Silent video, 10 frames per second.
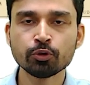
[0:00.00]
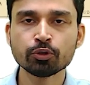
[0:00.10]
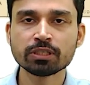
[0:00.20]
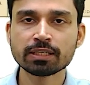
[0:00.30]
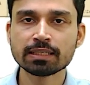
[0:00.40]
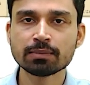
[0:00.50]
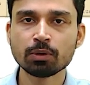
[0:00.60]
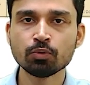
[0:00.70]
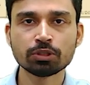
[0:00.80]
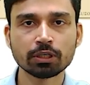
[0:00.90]
discuss
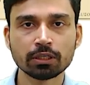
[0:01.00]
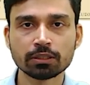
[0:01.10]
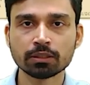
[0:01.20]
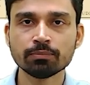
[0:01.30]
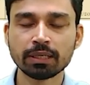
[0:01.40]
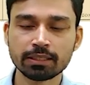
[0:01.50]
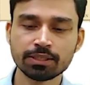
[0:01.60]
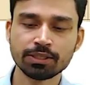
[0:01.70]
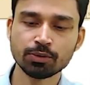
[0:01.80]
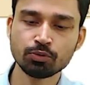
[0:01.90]
about a term that is
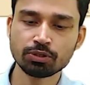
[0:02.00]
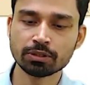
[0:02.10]
in use,